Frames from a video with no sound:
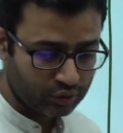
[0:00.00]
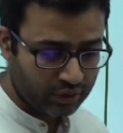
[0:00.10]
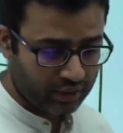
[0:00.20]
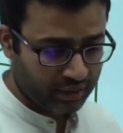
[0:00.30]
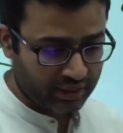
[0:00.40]
the
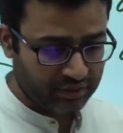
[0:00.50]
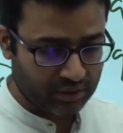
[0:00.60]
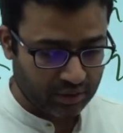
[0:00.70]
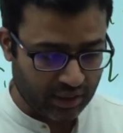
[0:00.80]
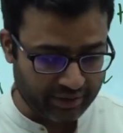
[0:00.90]
rest
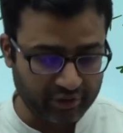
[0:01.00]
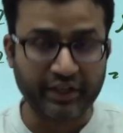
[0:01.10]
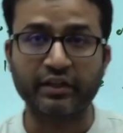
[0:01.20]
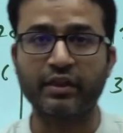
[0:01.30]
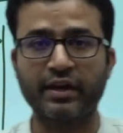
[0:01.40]
I will take
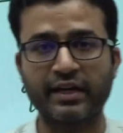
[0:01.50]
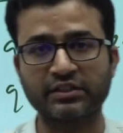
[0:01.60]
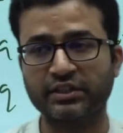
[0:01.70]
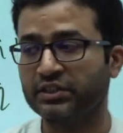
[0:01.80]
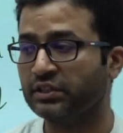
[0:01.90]
in the next
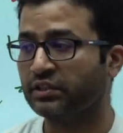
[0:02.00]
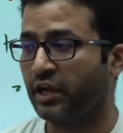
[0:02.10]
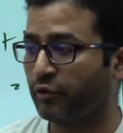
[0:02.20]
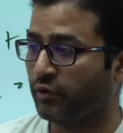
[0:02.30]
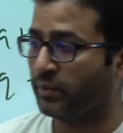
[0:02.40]
session. Thank you very